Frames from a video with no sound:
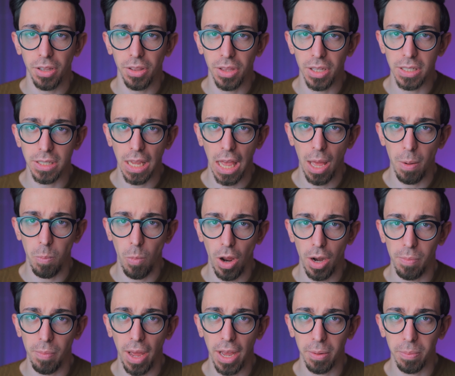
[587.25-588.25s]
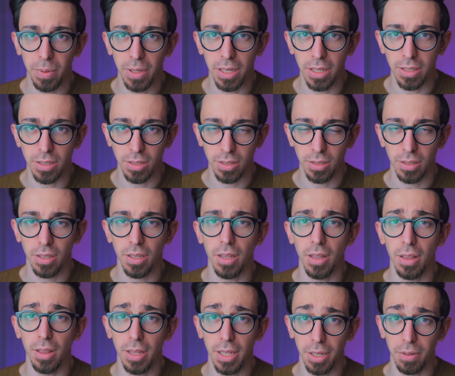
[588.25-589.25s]
these M1 Mac Minis,
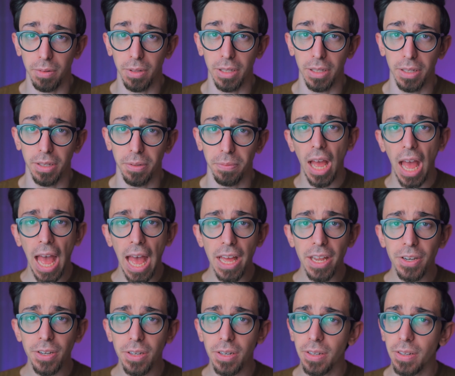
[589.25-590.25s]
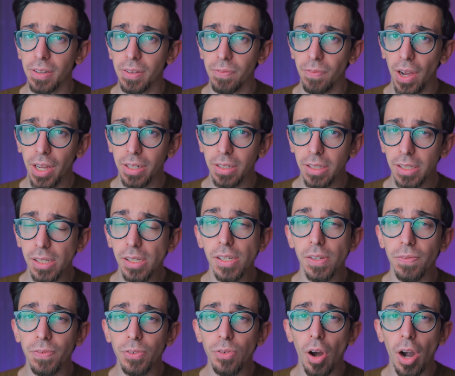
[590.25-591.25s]
literally. And finally,
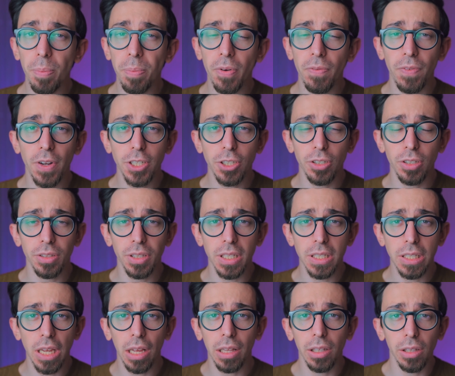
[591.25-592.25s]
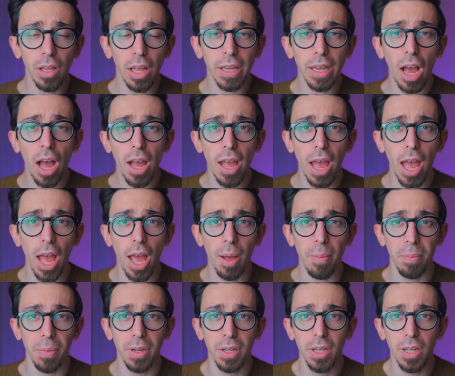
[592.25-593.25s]
if you are a professional designer like I
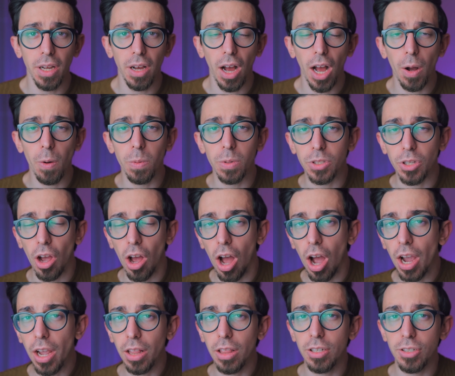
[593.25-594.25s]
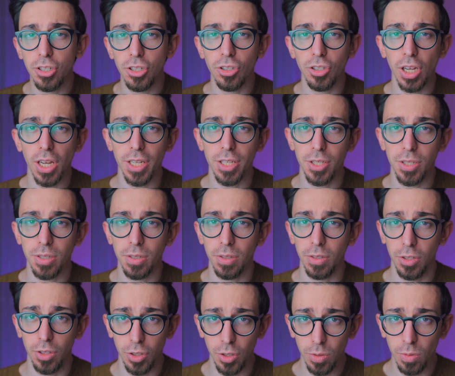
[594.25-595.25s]
am, I would highly suggest
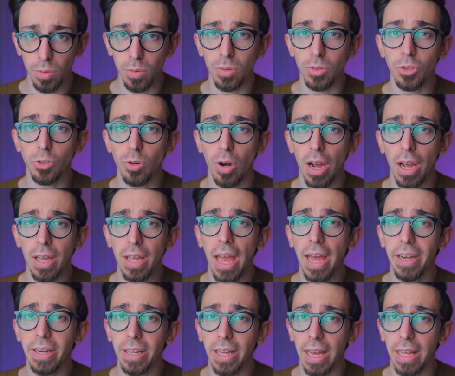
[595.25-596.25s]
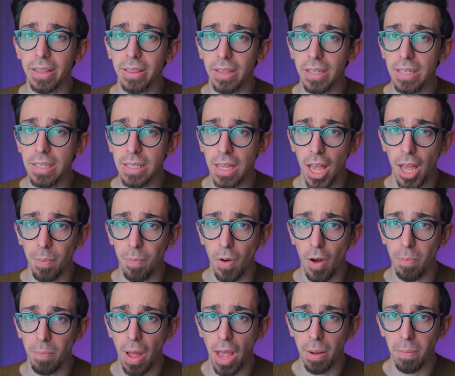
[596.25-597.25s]
you try and get these
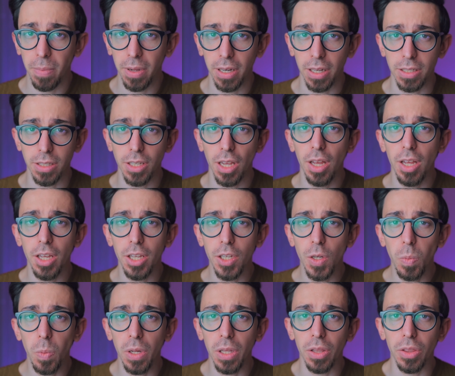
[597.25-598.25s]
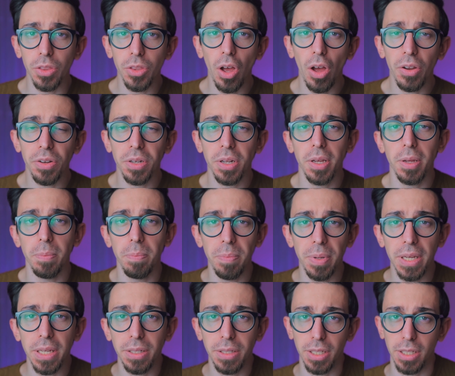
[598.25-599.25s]
M1 Mac Minis. You will not
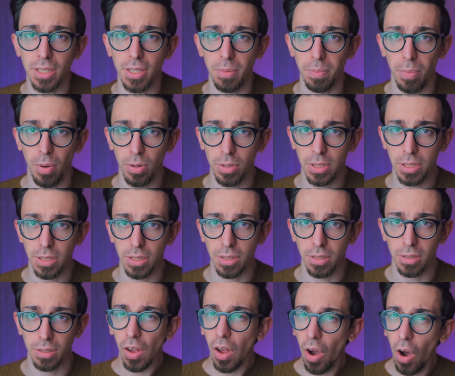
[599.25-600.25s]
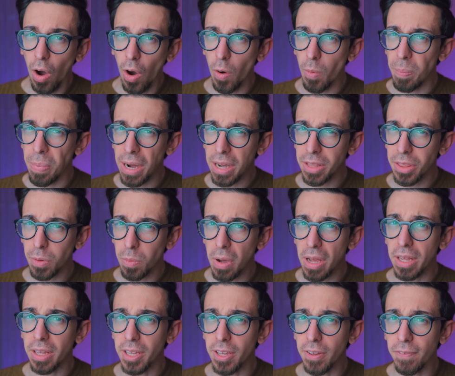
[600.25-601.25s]
be disappointed. Oh, by the
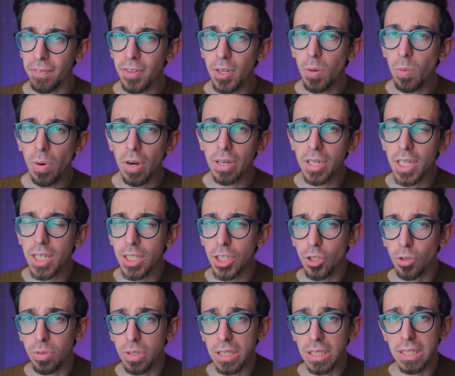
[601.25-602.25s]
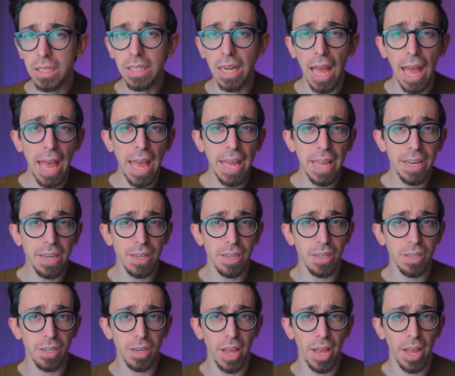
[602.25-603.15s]
way, if you work in 3D and